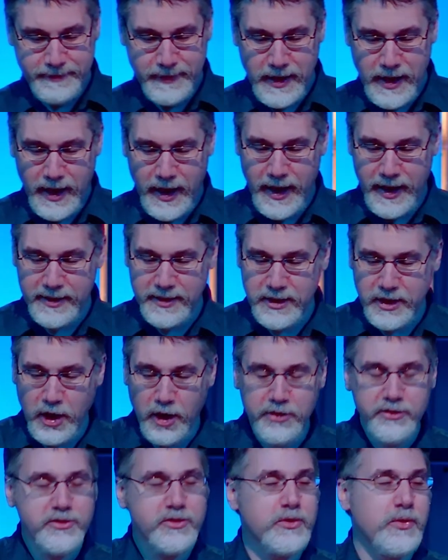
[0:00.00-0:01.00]
And the
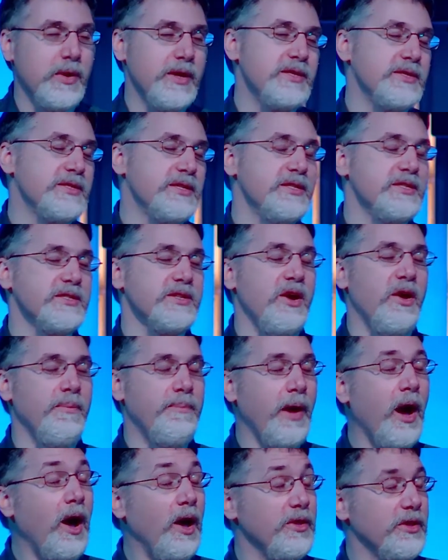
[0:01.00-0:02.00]
consequences,
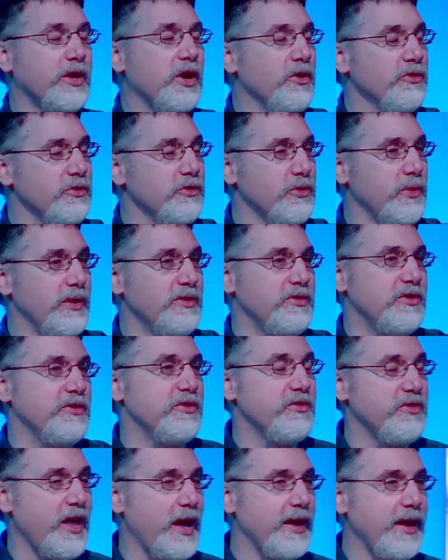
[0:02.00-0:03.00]
part of the consequences of
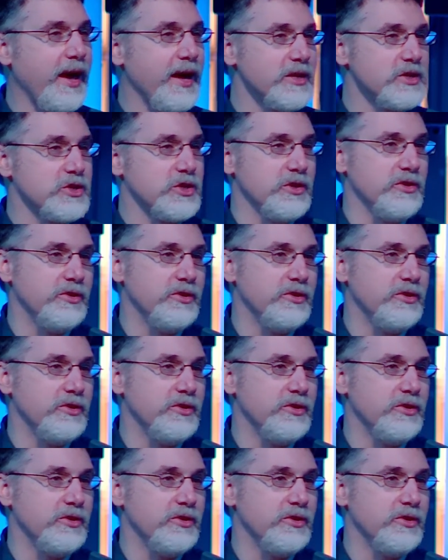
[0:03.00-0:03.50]
that action,